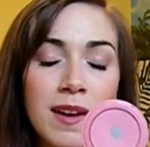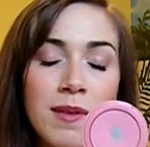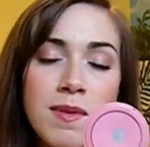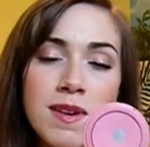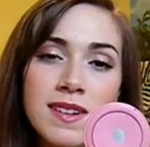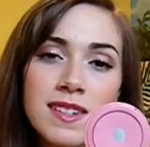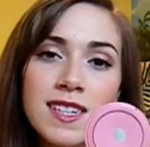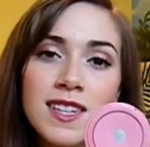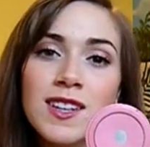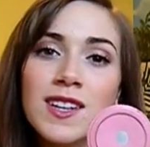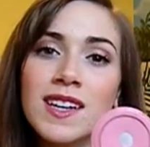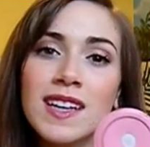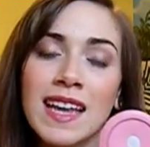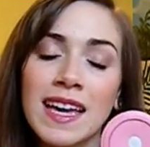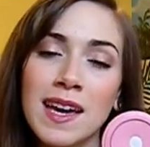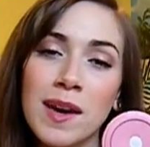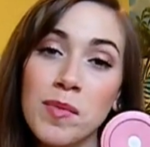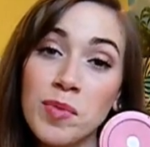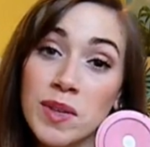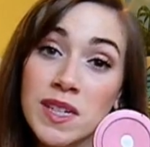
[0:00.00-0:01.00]
I want to look
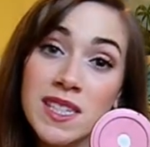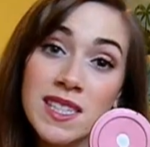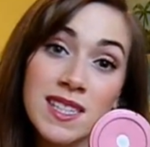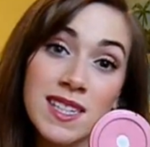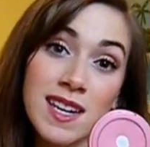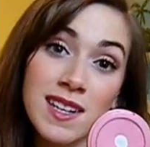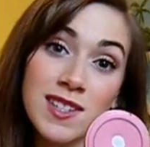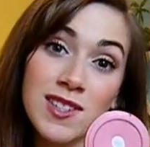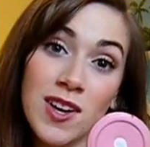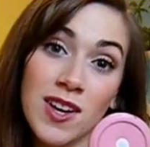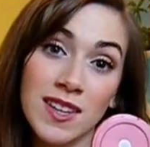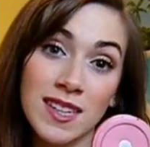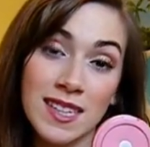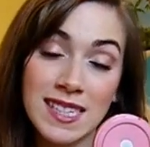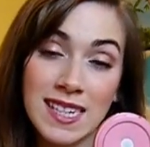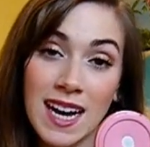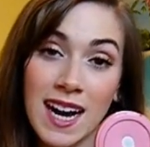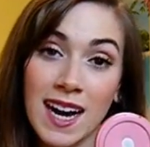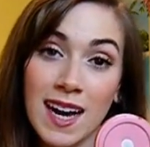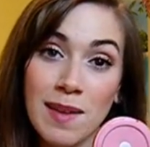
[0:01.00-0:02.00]
like a princess all
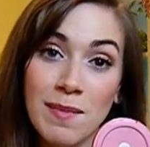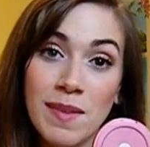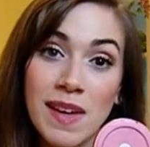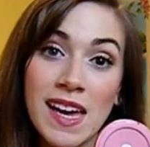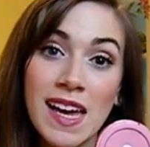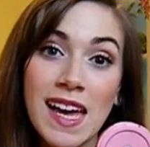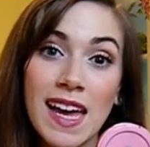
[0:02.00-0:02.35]
the time,